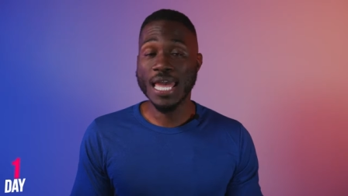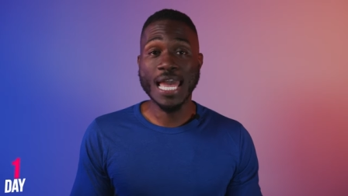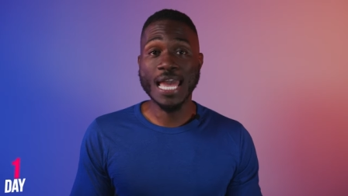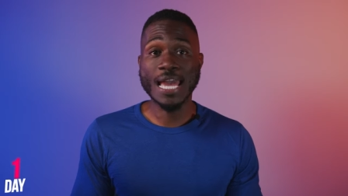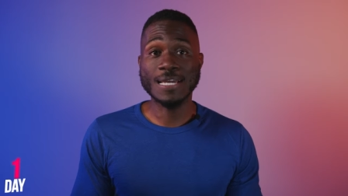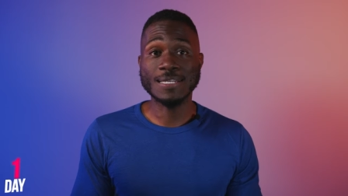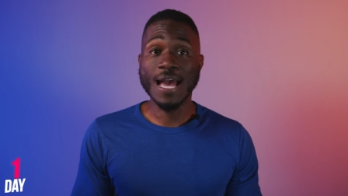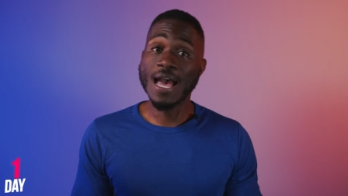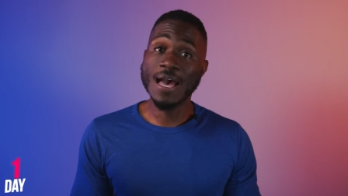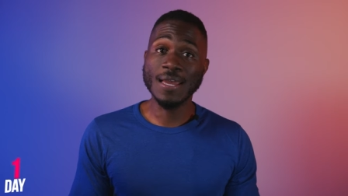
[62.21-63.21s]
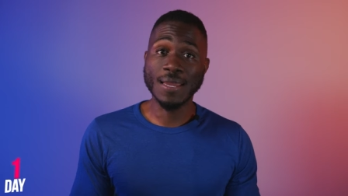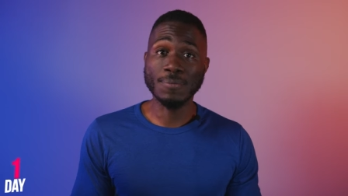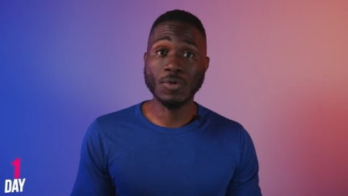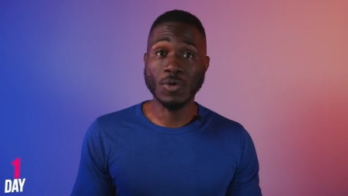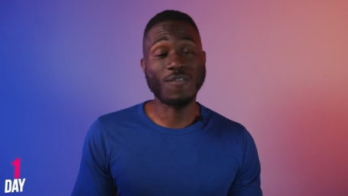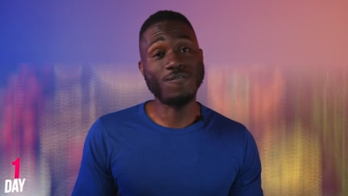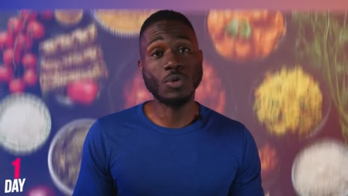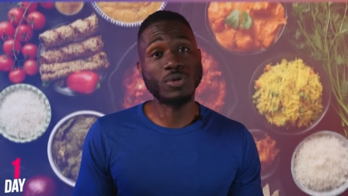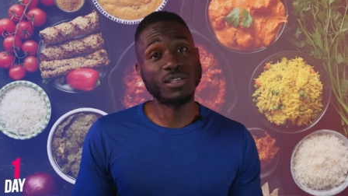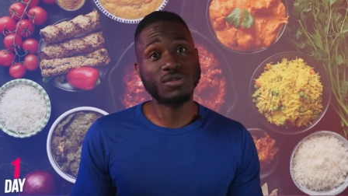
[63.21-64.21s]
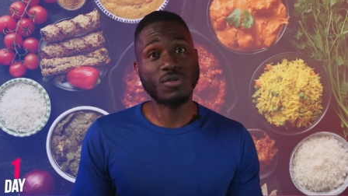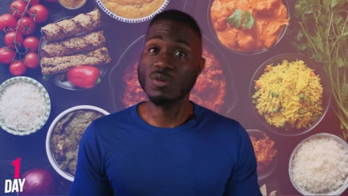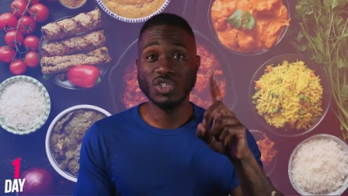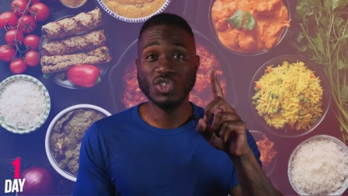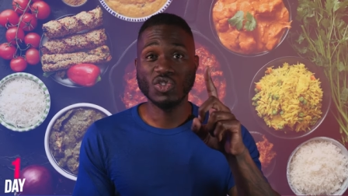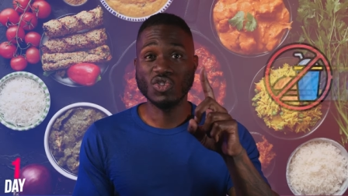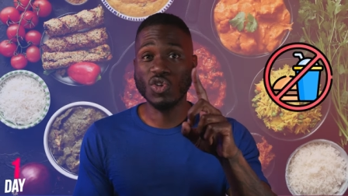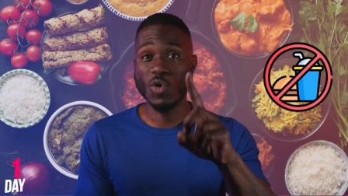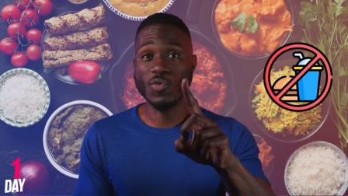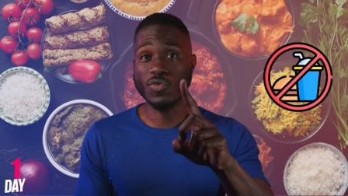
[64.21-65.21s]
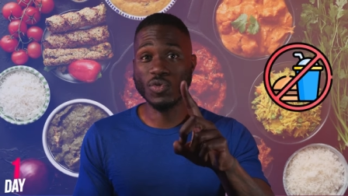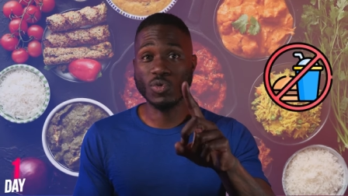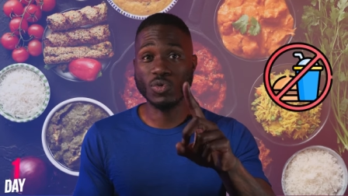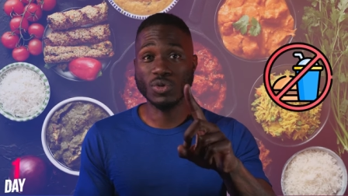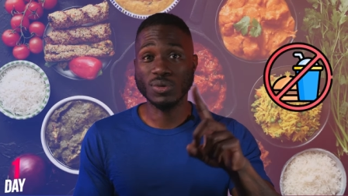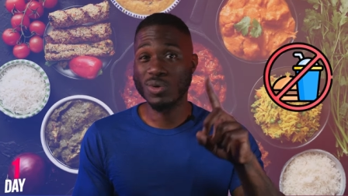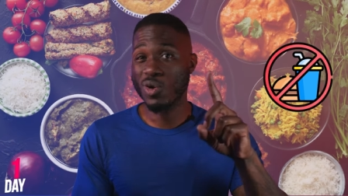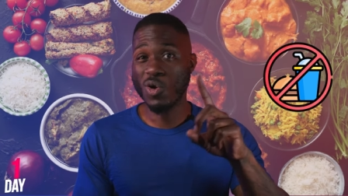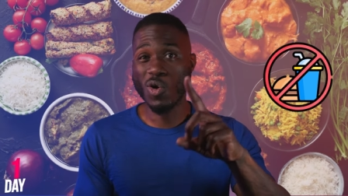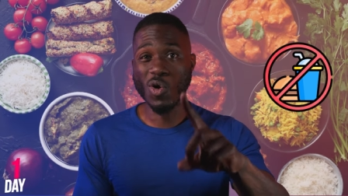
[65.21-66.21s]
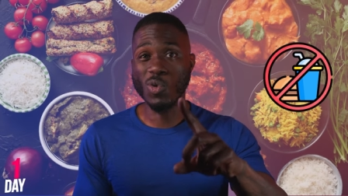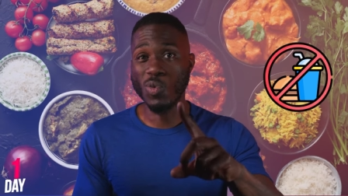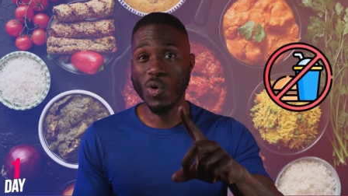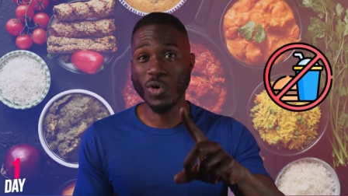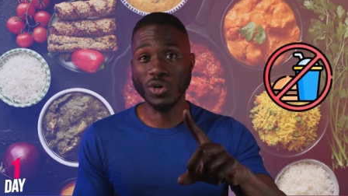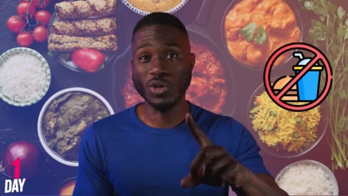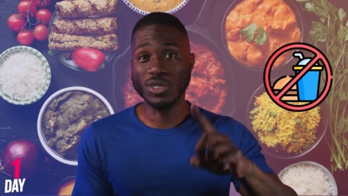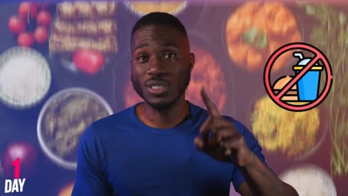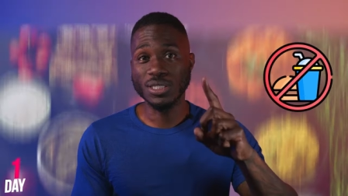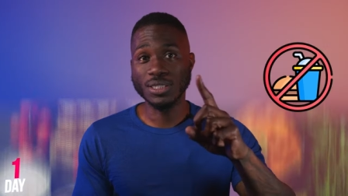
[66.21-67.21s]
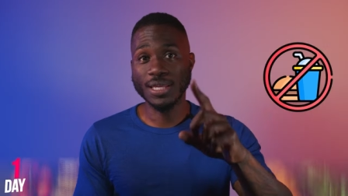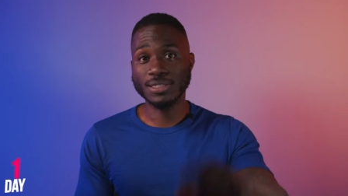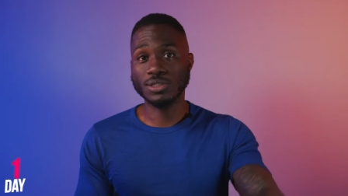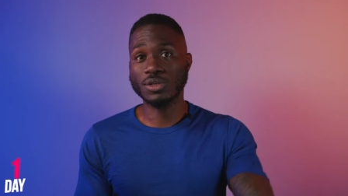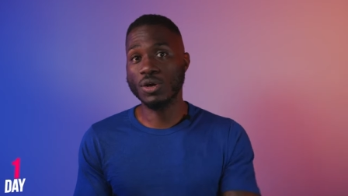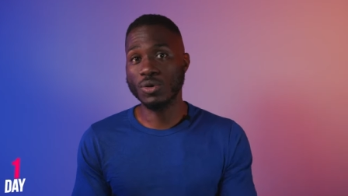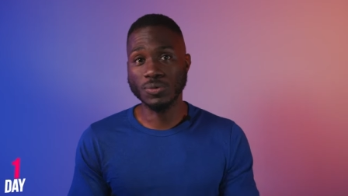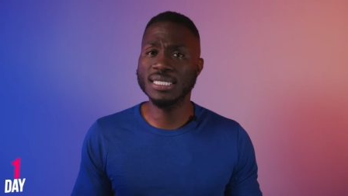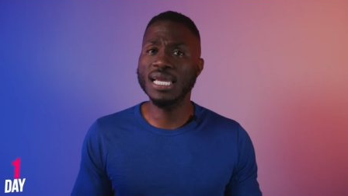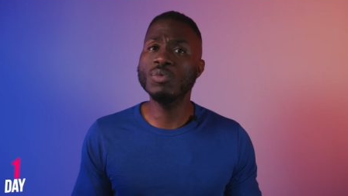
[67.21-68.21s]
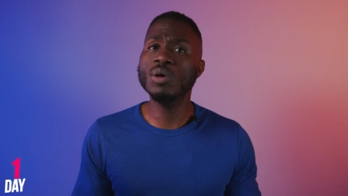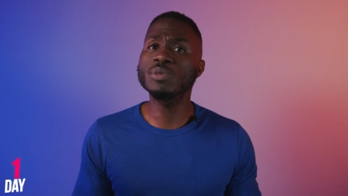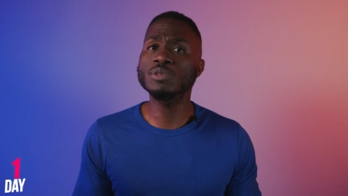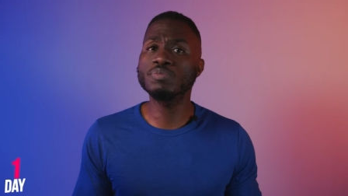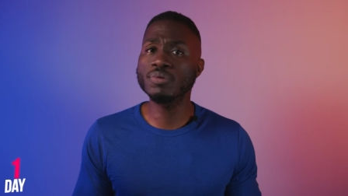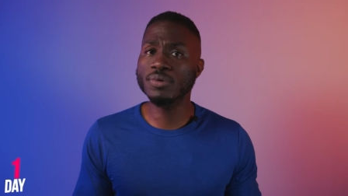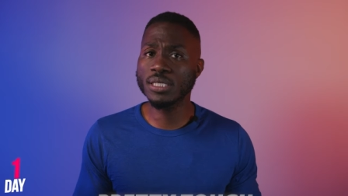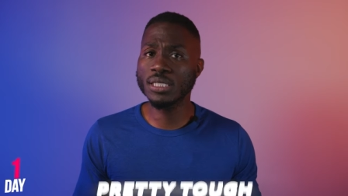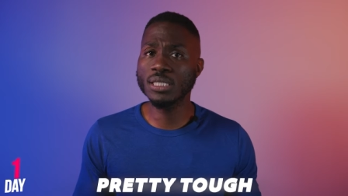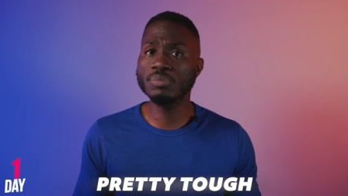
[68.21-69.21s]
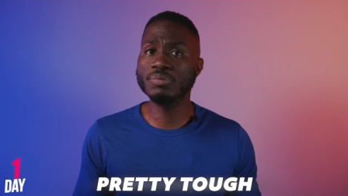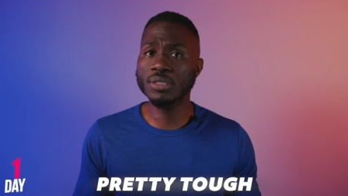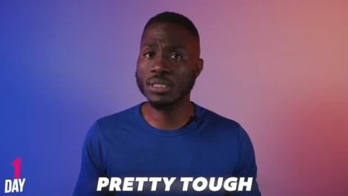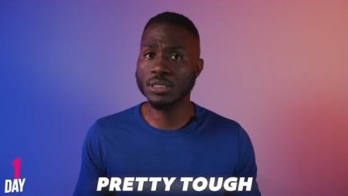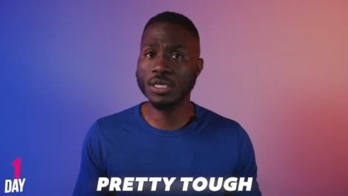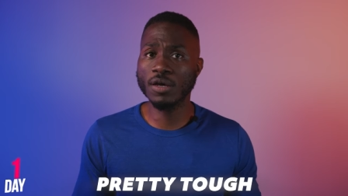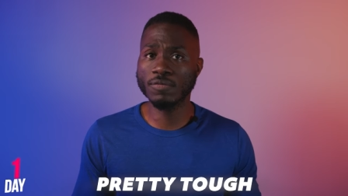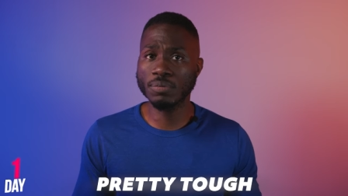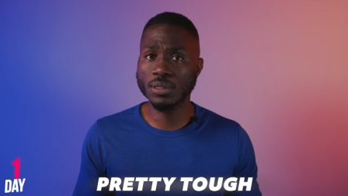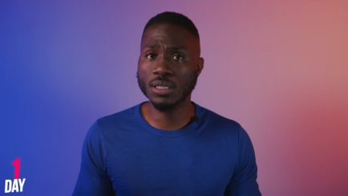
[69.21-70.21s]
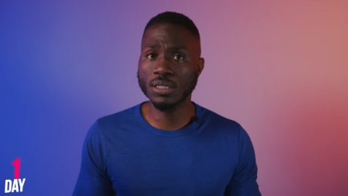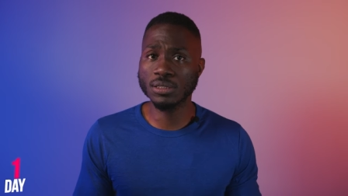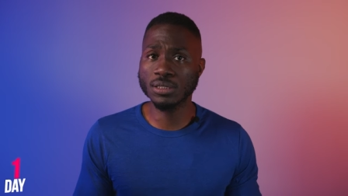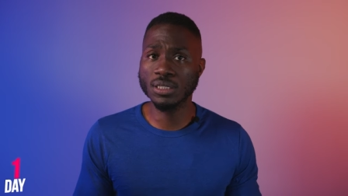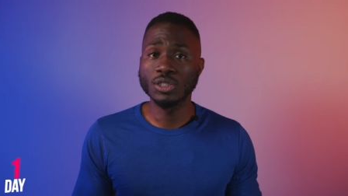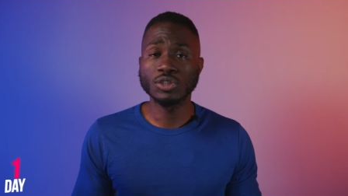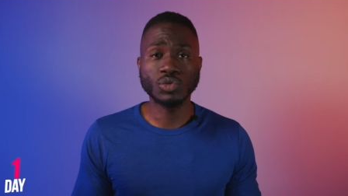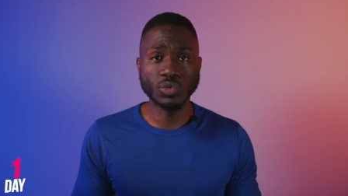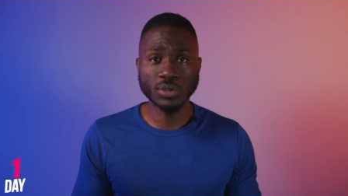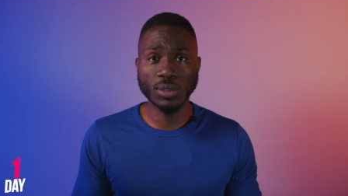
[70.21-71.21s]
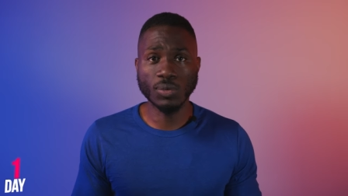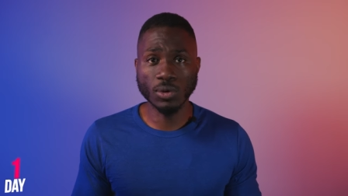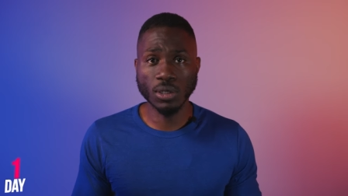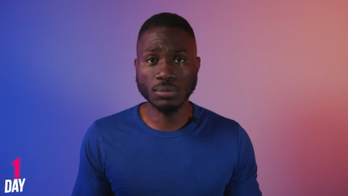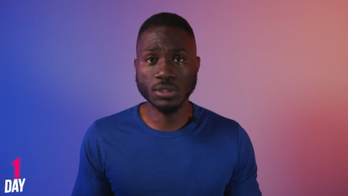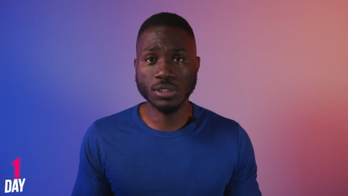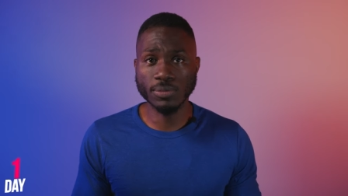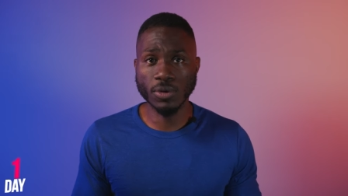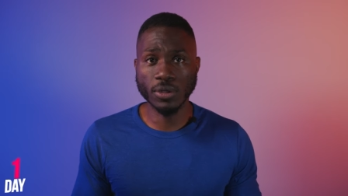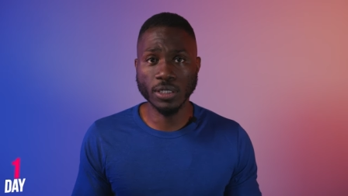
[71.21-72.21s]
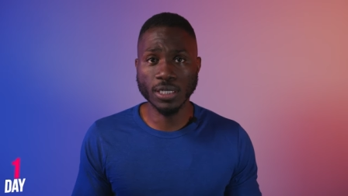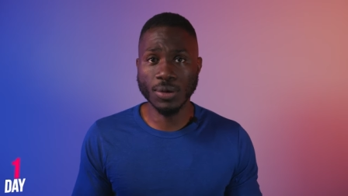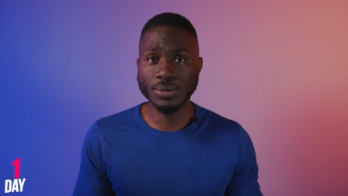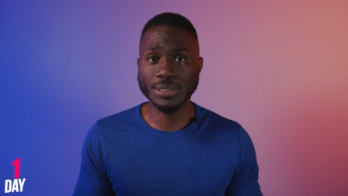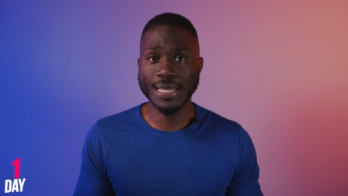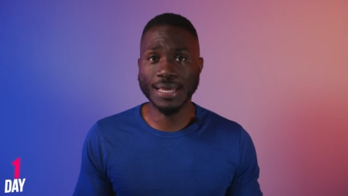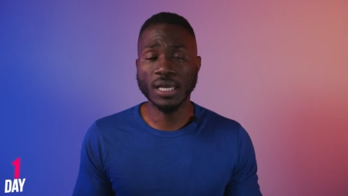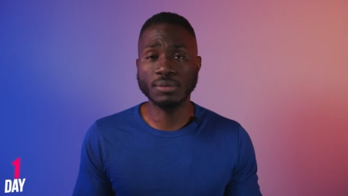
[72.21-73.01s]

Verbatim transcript: and I am going to focus on no food or water. Let's go. Day one was pretty, pretty tough because as soon as I woke up this morning, I was like, I